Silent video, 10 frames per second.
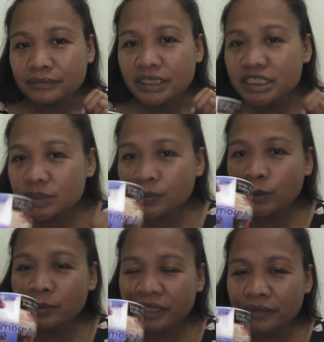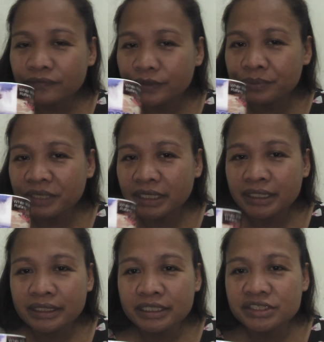It's proven for me
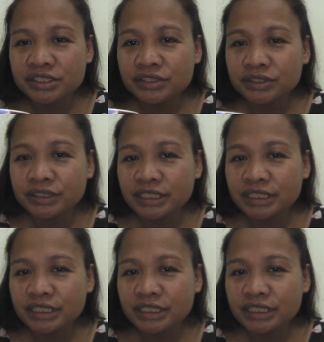that ginger